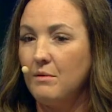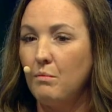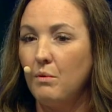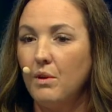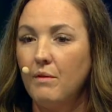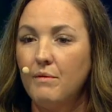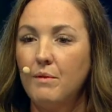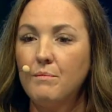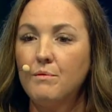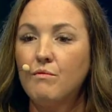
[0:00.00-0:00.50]
one
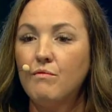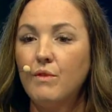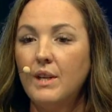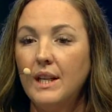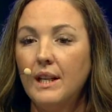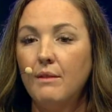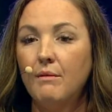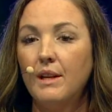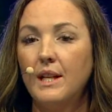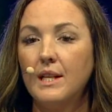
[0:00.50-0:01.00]
of them's
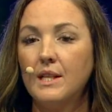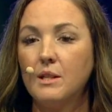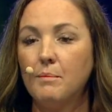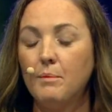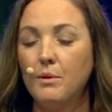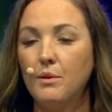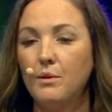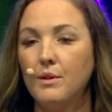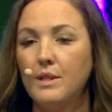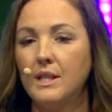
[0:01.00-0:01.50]
really, really
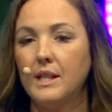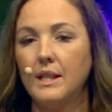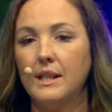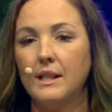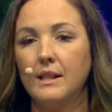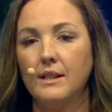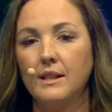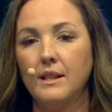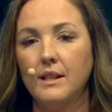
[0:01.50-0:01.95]
sporty.